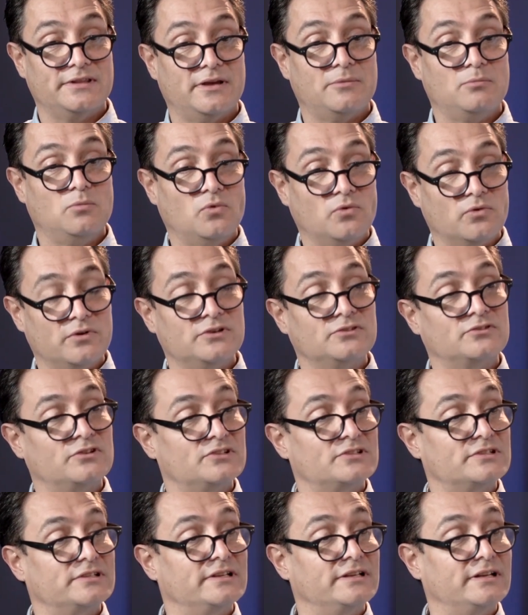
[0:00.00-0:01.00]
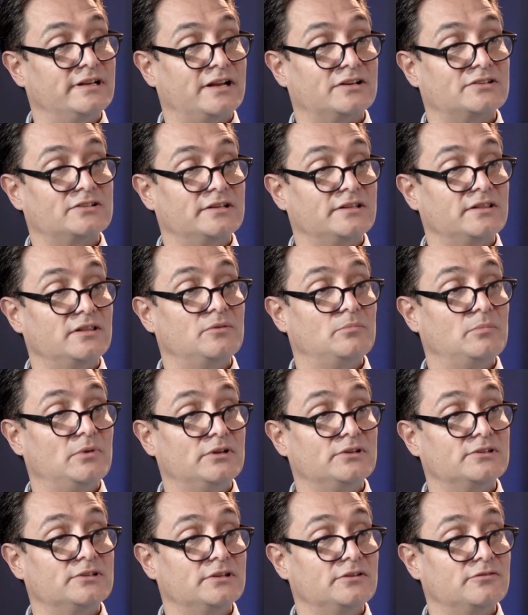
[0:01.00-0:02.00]
they're more interested in actually the
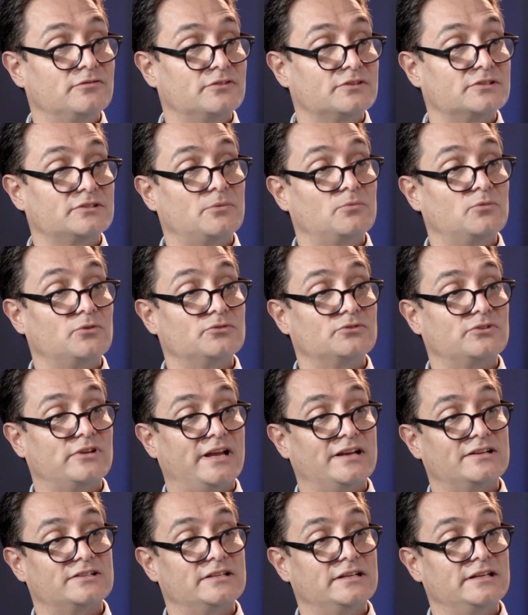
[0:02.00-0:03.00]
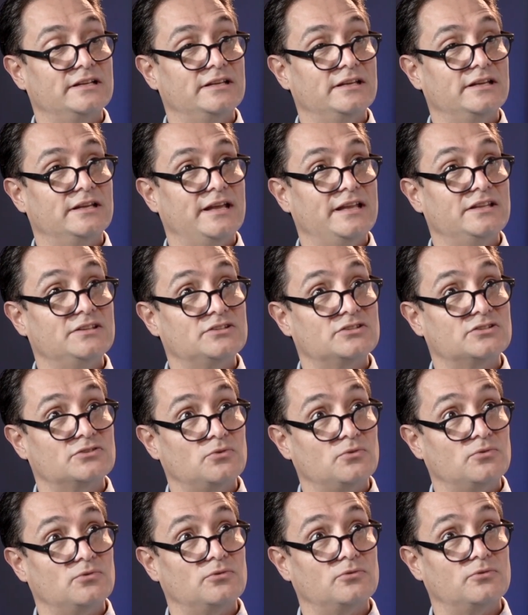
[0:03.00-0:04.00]
ability for someone to actually
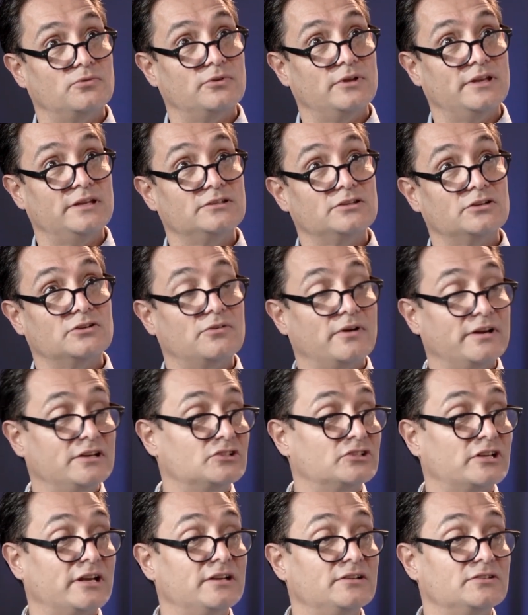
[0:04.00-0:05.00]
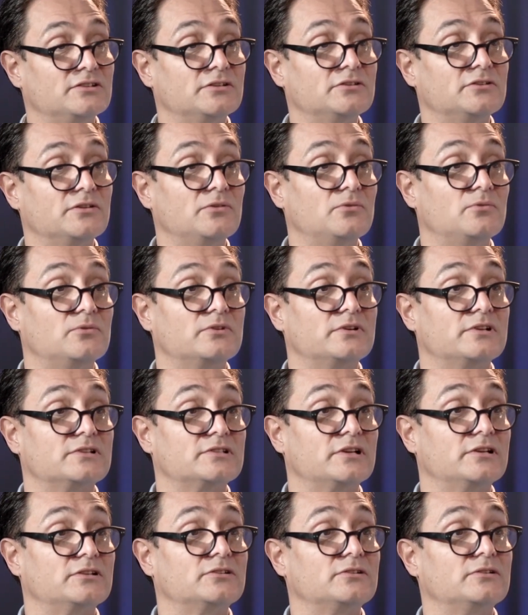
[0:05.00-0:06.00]
install or integrate change into the
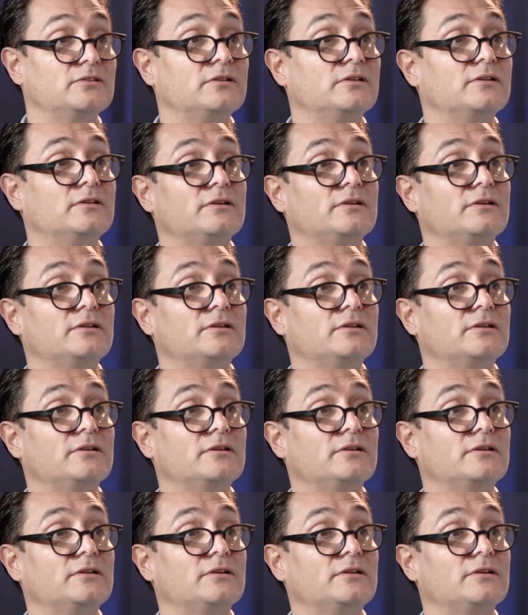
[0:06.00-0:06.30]
organization.